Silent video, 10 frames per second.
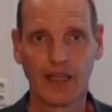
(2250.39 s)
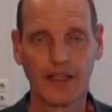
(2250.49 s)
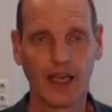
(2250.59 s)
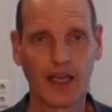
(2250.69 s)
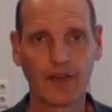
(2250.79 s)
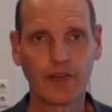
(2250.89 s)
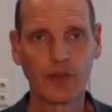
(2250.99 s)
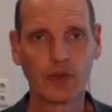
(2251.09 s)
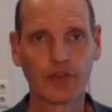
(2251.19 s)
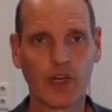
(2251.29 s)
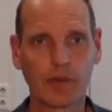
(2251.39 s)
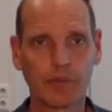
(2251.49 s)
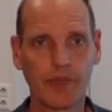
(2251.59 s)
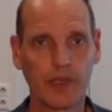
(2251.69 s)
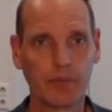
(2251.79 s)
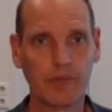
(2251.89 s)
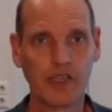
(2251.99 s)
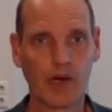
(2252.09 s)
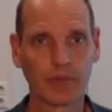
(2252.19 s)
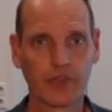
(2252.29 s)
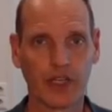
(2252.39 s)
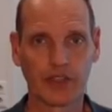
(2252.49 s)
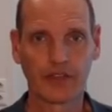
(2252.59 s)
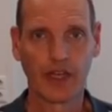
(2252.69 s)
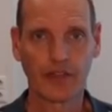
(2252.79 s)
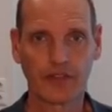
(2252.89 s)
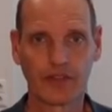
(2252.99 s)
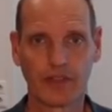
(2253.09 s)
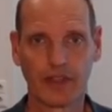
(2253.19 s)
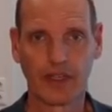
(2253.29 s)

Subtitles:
Yeah, if you run binom.test,